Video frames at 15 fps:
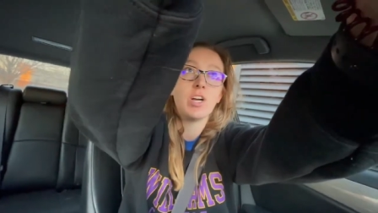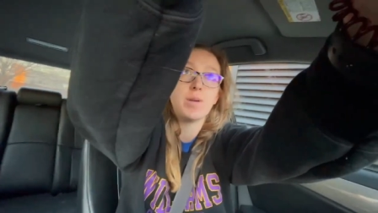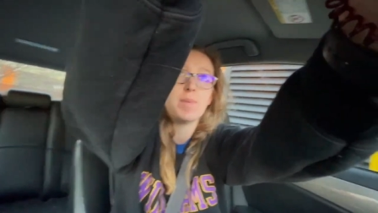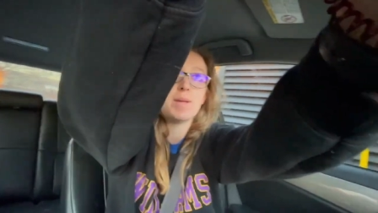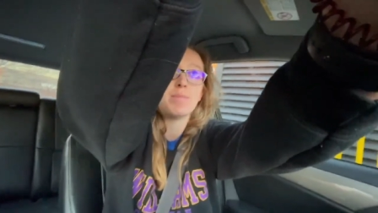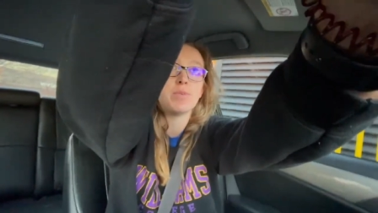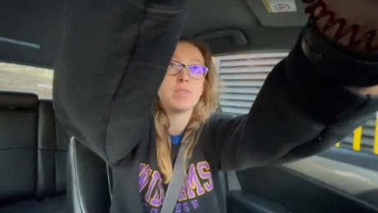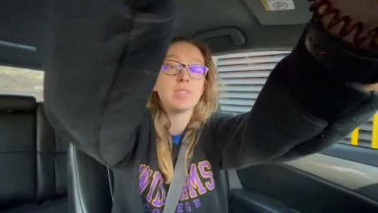of
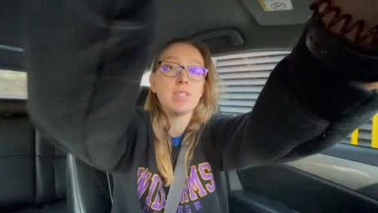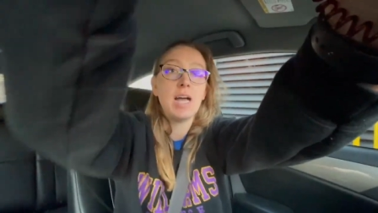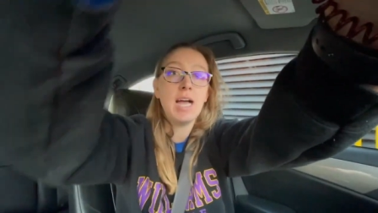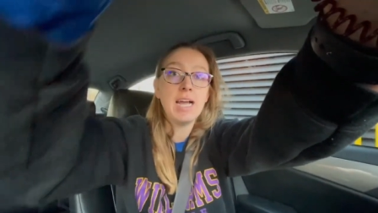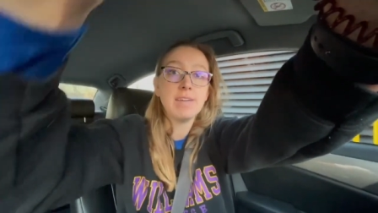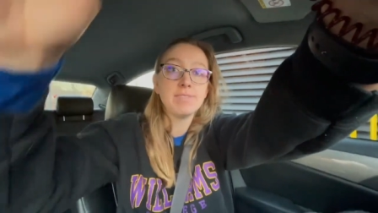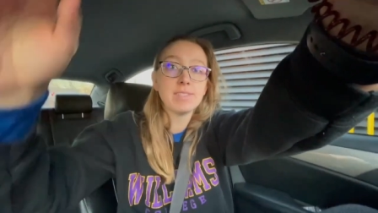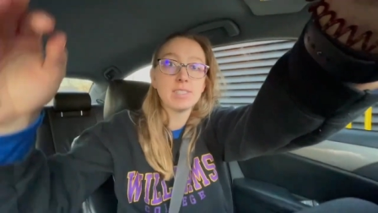people's
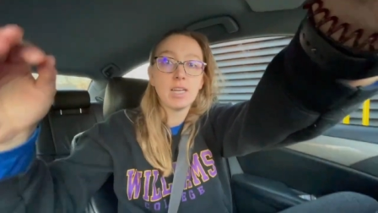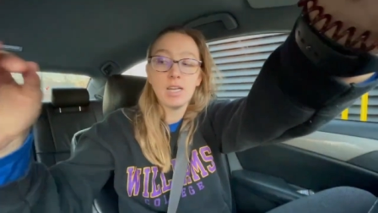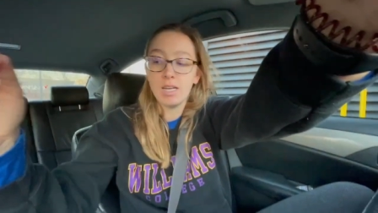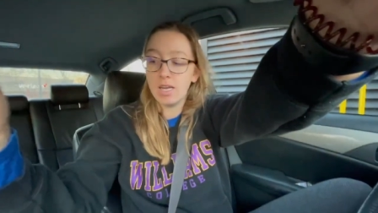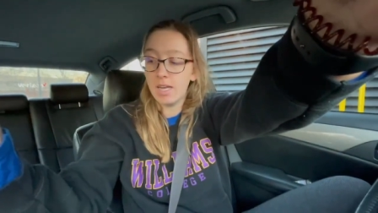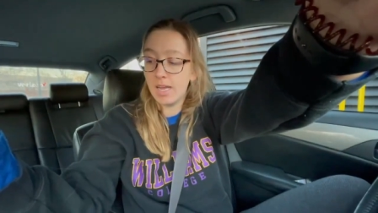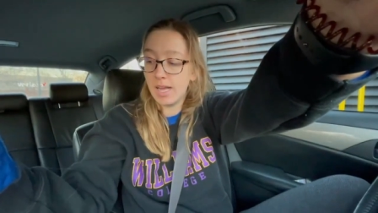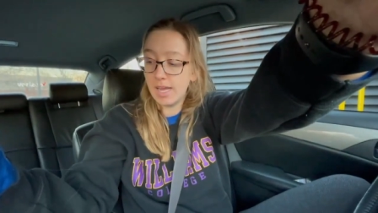lives,
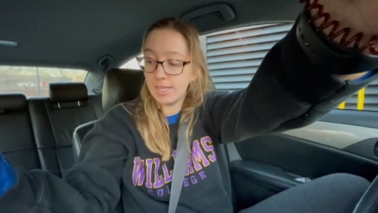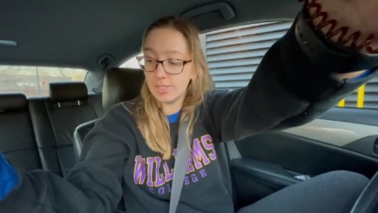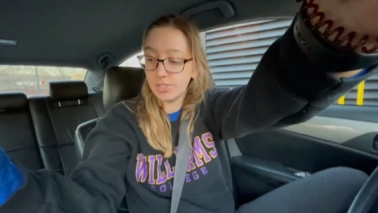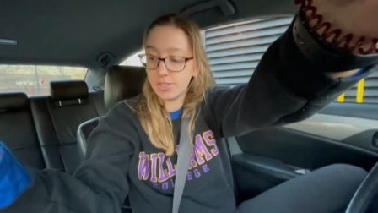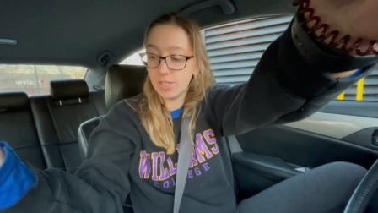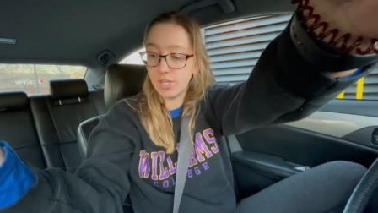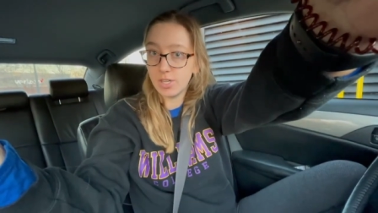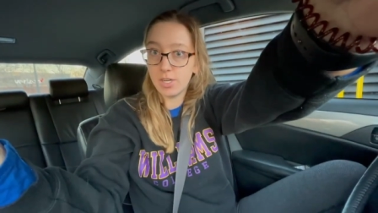and
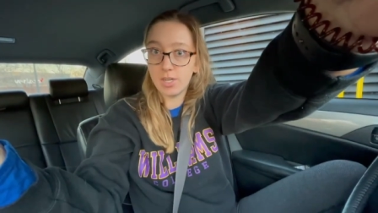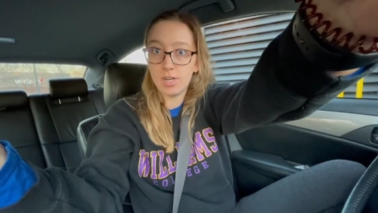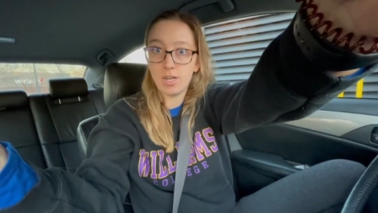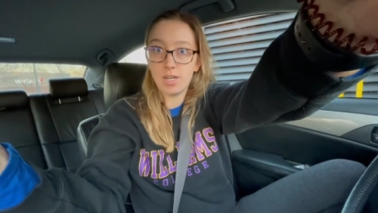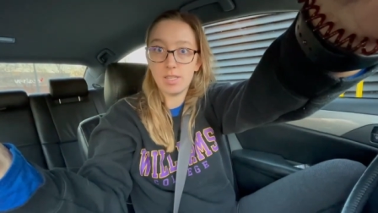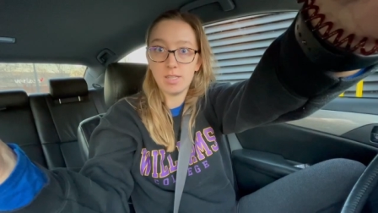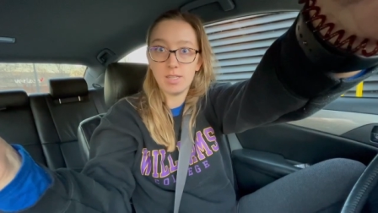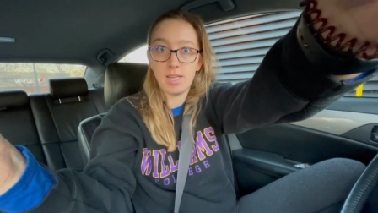sure,
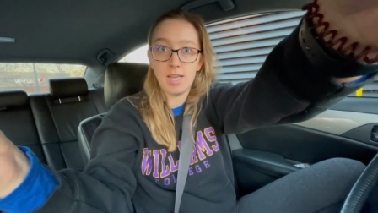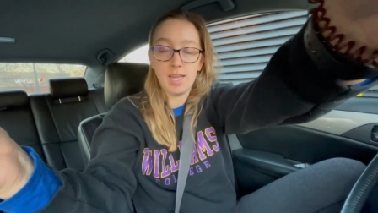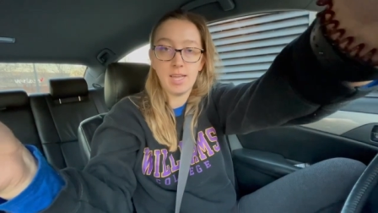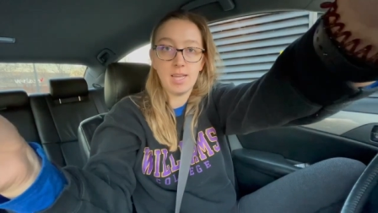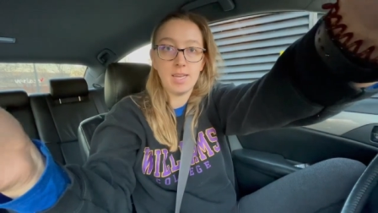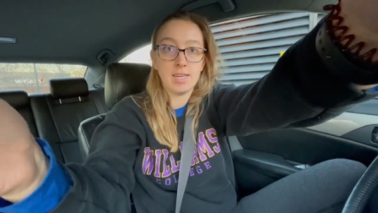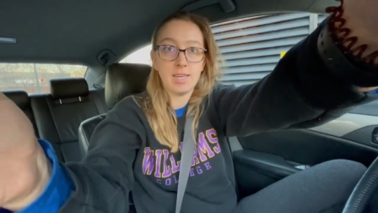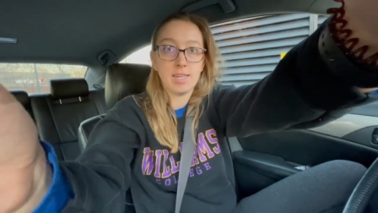
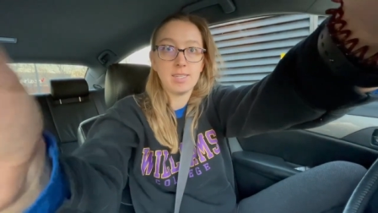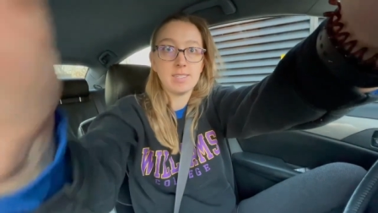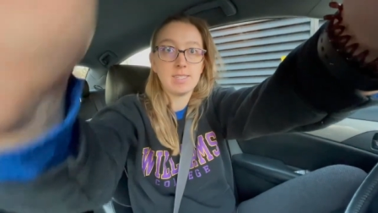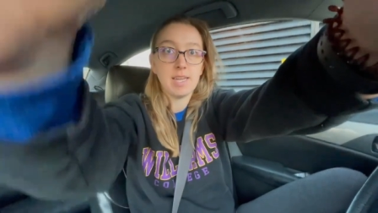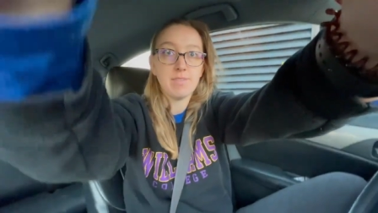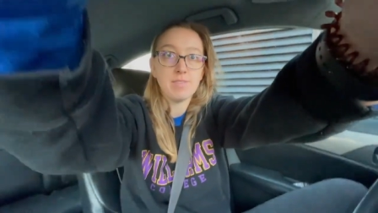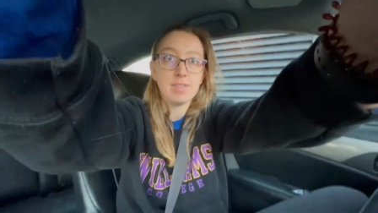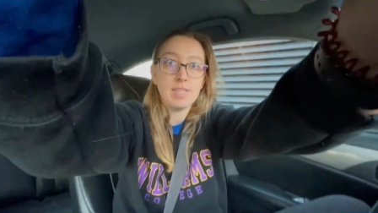and it's
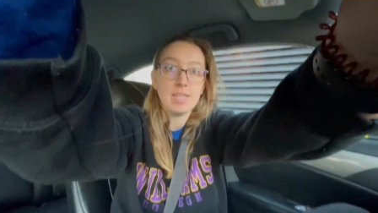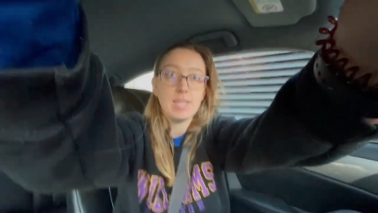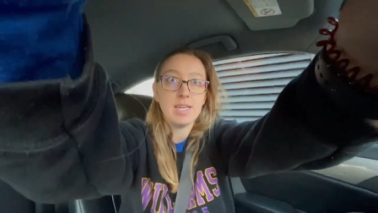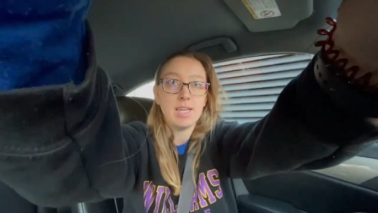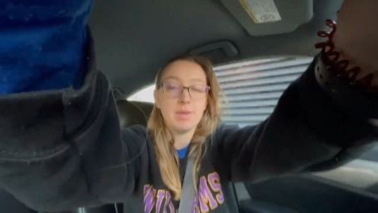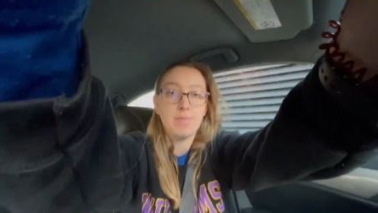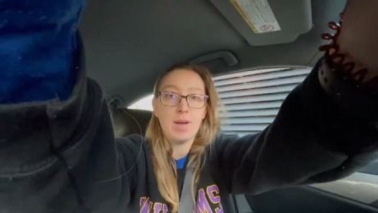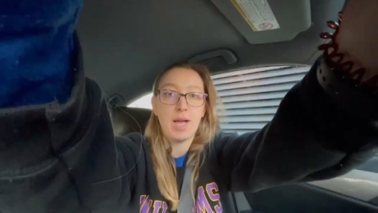definitely
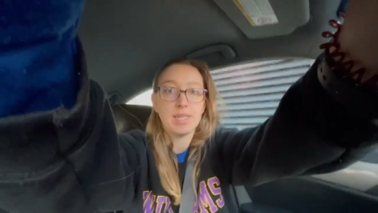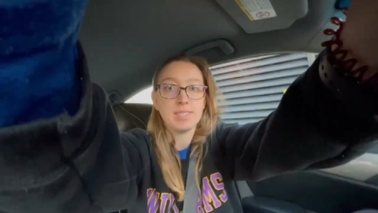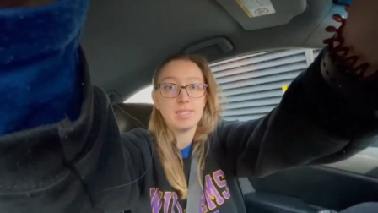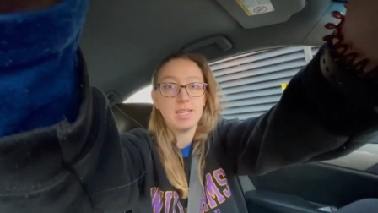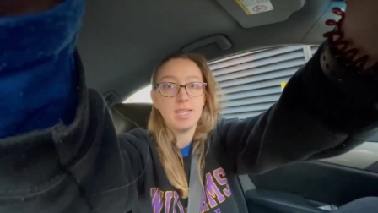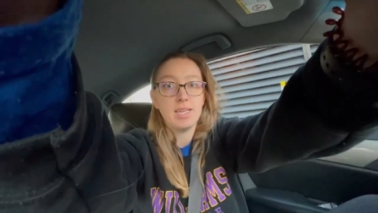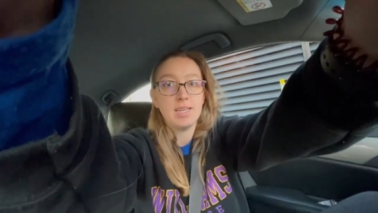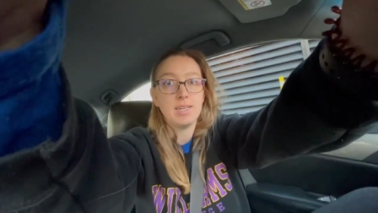
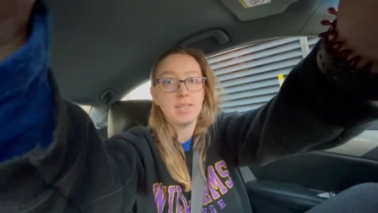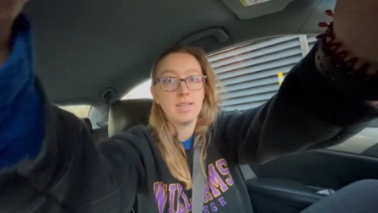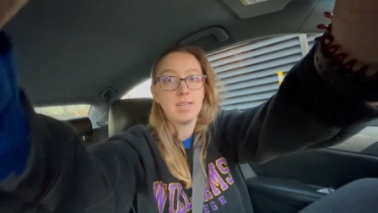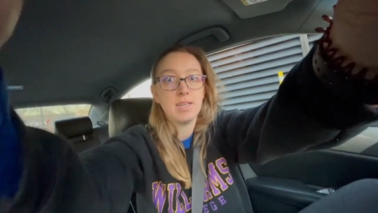impacted,